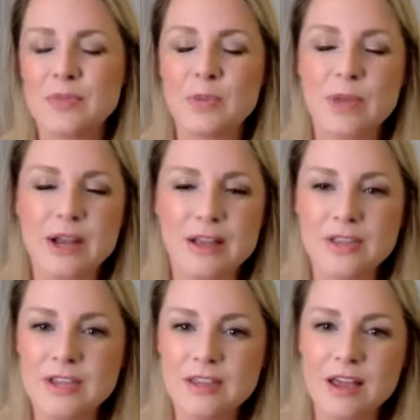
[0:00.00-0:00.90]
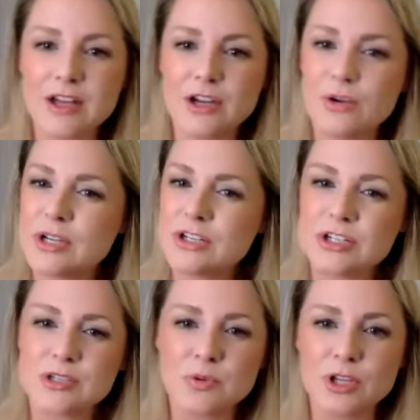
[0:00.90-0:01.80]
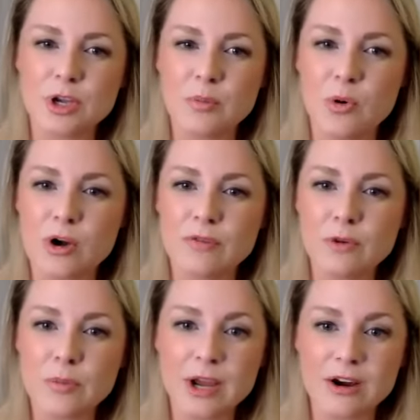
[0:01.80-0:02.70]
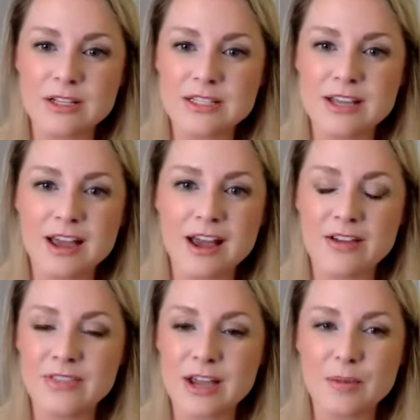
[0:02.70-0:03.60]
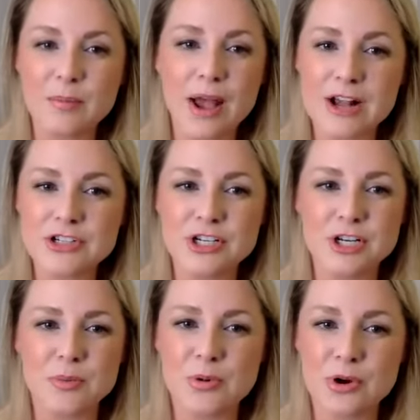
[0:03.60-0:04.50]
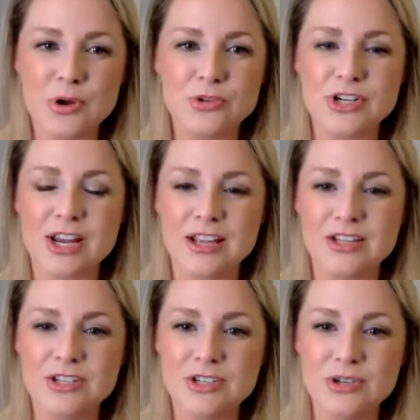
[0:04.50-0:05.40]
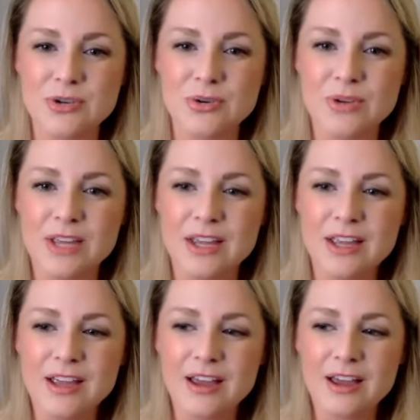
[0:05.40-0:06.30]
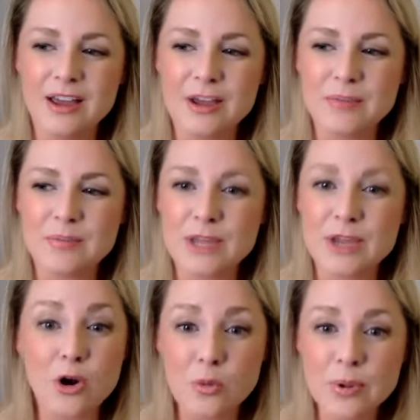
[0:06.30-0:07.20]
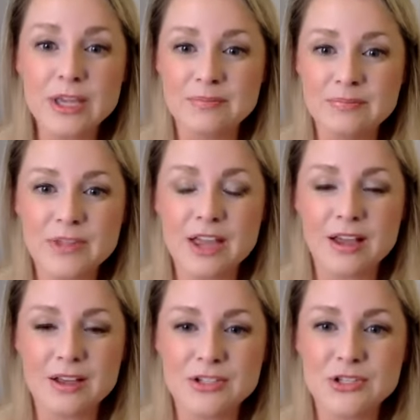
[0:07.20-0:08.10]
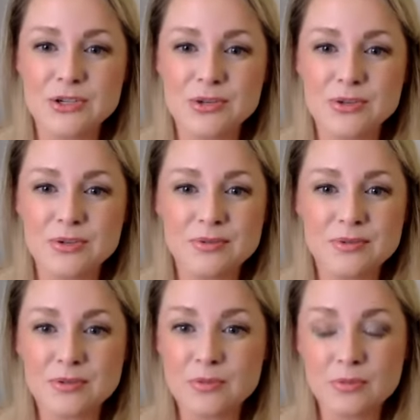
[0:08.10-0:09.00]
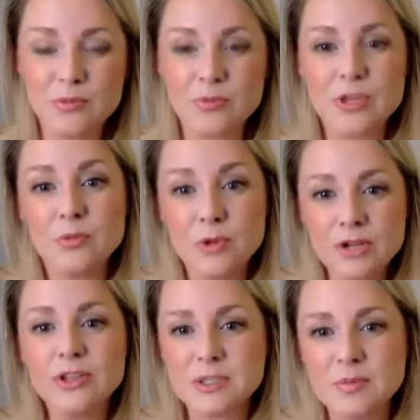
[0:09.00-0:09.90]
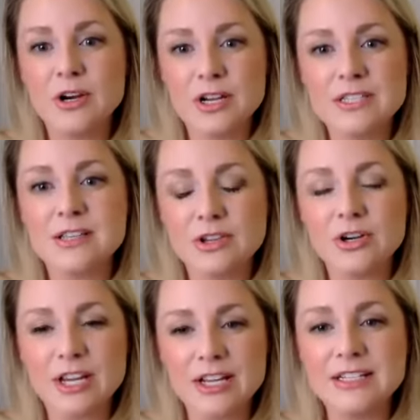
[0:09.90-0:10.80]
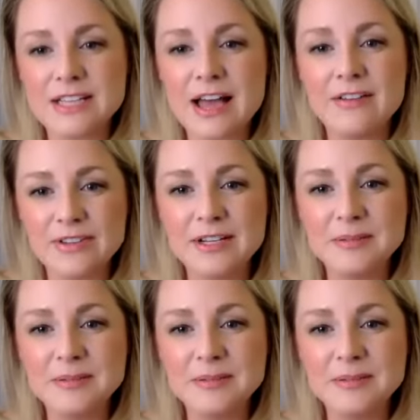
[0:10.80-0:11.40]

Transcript: But I think that, it's just really important for parents to have that compassionate approach and to be open to the real experience that their kid is having.